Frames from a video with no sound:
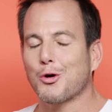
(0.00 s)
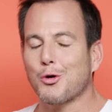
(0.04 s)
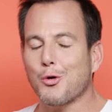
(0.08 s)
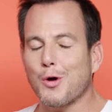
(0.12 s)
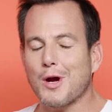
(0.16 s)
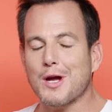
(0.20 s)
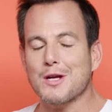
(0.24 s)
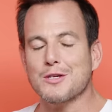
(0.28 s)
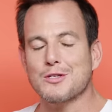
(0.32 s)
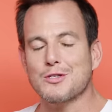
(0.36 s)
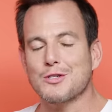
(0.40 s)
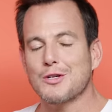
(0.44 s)

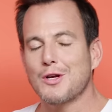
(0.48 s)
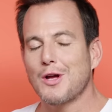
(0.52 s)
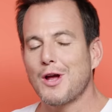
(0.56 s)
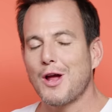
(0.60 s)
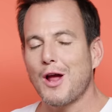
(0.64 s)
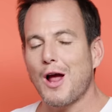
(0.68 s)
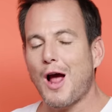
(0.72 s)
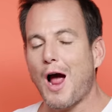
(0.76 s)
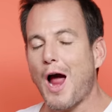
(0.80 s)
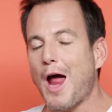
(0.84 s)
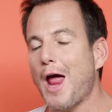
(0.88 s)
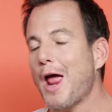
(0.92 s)
Chris,
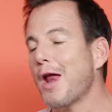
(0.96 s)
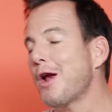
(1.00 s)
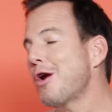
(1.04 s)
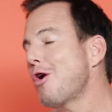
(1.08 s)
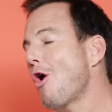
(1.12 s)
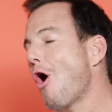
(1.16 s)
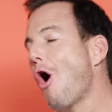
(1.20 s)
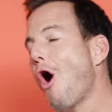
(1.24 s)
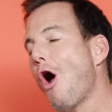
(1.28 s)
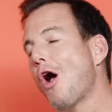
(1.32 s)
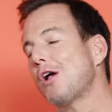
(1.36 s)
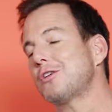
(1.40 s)
I had an
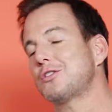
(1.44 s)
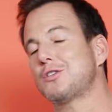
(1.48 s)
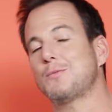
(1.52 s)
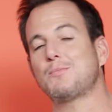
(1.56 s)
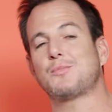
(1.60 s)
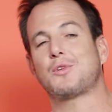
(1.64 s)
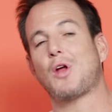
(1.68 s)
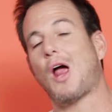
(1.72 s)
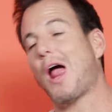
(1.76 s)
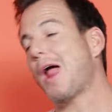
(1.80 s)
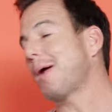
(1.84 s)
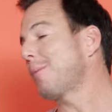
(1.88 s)

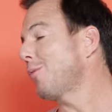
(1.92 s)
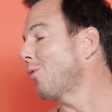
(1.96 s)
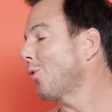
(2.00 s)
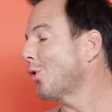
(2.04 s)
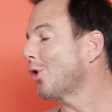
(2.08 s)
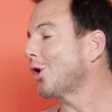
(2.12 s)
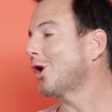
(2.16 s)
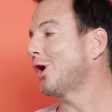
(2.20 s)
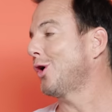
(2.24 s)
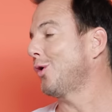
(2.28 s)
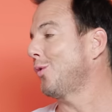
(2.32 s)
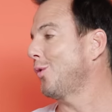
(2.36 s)
awesome time
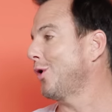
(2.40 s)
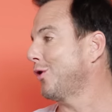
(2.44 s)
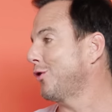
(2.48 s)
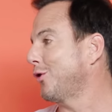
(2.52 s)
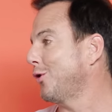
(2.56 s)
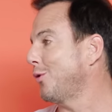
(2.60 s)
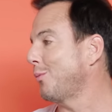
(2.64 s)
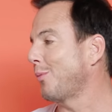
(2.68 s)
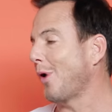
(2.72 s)
working with you,